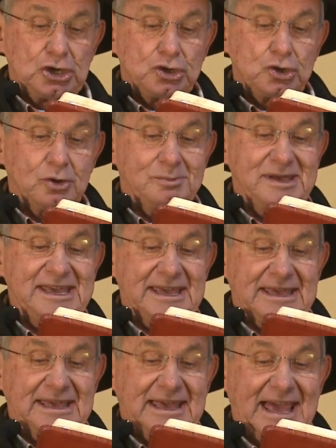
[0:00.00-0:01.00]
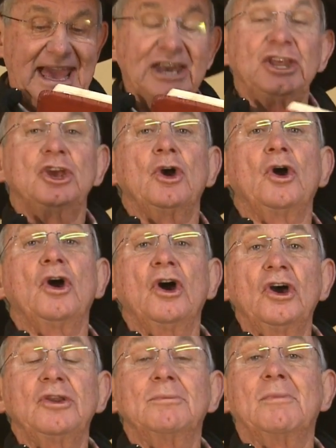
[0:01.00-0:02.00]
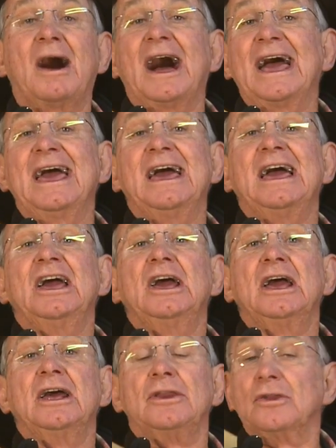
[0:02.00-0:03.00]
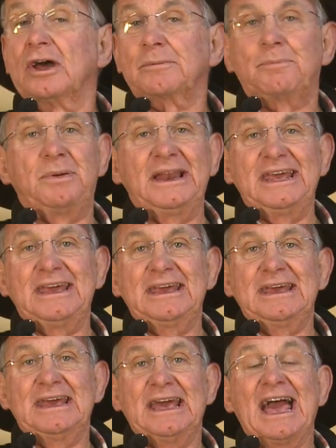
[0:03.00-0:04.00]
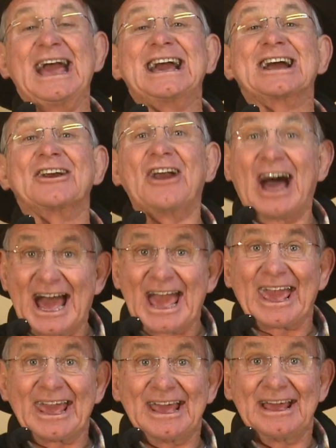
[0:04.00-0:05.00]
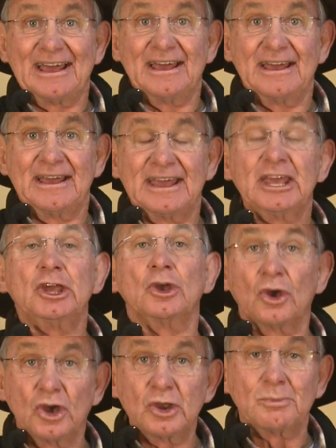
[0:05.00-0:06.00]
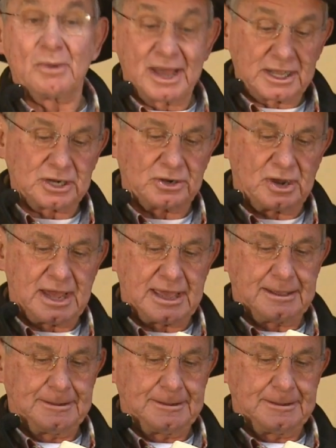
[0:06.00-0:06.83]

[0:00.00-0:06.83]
to me, and he heard my, not plea, cry. He heard my cry.